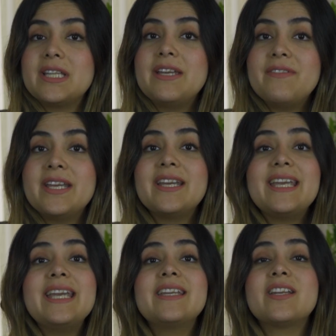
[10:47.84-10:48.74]
are living
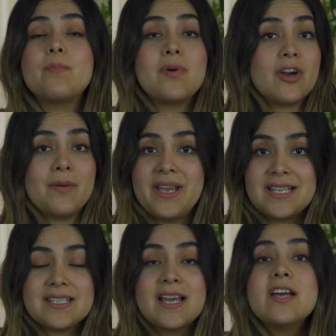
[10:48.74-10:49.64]
in an
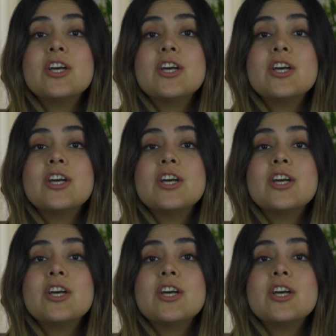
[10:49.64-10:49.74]
apartment.